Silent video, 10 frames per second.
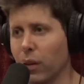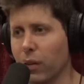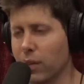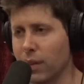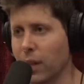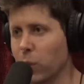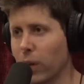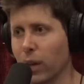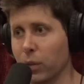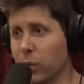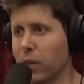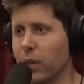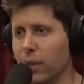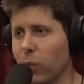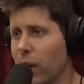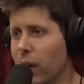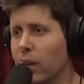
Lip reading: you know, there's things we're going to lose along the way.